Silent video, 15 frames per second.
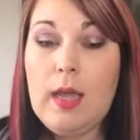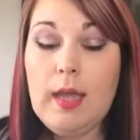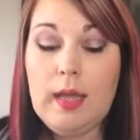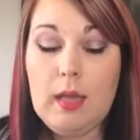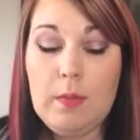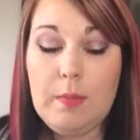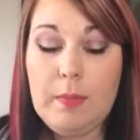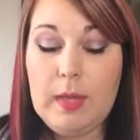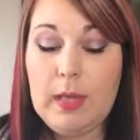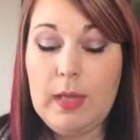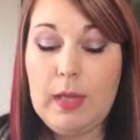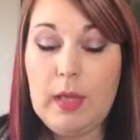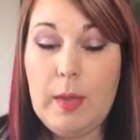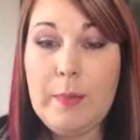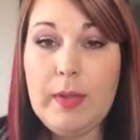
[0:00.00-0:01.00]
It can
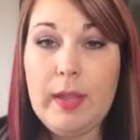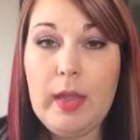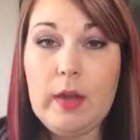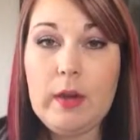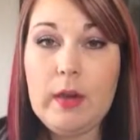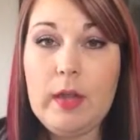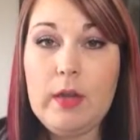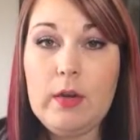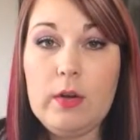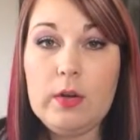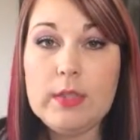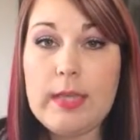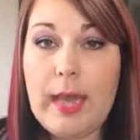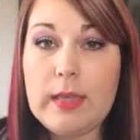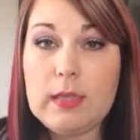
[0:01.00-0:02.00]
be a planner
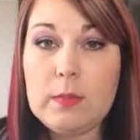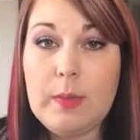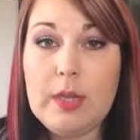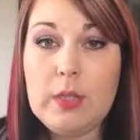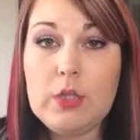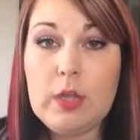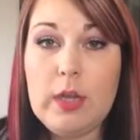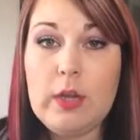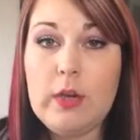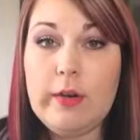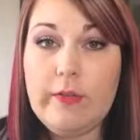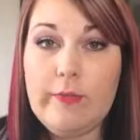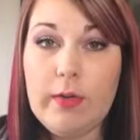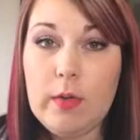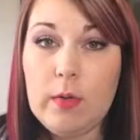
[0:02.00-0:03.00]
or task manager in
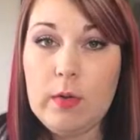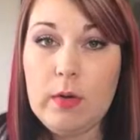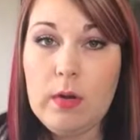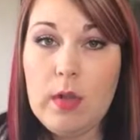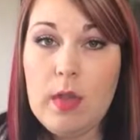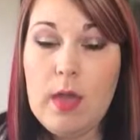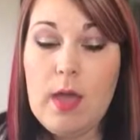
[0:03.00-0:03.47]
your phone.